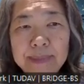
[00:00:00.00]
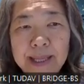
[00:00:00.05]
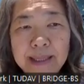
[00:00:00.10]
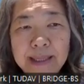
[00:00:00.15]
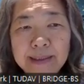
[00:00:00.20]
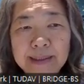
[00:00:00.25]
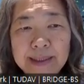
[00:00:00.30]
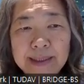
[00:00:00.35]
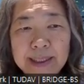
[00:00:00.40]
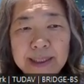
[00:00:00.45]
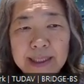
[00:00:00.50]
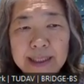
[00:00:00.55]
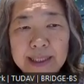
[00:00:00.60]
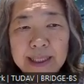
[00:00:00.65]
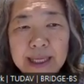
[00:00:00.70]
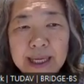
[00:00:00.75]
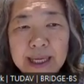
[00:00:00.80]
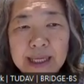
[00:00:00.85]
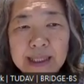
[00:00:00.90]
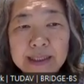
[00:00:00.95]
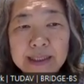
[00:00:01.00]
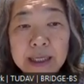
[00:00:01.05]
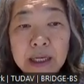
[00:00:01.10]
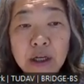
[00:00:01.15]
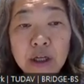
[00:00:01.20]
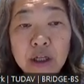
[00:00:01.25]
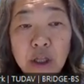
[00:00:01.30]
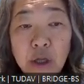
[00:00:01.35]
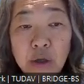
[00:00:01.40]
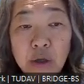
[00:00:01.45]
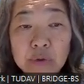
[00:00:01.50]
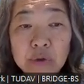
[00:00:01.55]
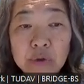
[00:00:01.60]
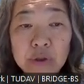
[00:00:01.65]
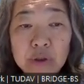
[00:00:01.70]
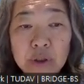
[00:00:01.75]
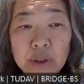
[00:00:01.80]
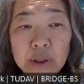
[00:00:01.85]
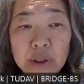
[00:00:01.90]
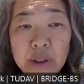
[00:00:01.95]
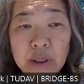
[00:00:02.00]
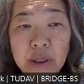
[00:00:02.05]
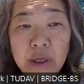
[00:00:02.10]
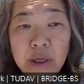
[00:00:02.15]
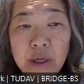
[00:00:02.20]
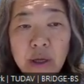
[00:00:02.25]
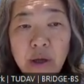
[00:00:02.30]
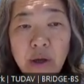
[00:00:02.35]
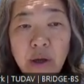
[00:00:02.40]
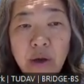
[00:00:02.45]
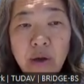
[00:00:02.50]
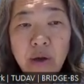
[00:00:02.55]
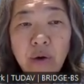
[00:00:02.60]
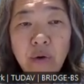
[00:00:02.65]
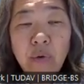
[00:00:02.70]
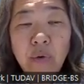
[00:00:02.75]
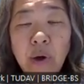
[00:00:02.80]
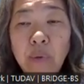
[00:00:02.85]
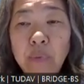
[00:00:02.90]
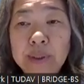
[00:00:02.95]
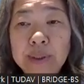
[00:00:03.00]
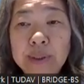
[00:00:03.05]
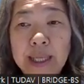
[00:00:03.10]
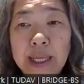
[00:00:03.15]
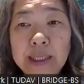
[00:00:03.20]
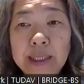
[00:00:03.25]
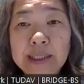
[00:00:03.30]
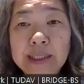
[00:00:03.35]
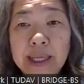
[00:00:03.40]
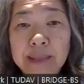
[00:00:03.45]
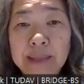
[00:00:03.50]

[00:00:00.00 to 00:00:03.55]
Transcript: Black Sea is a closed, well, we say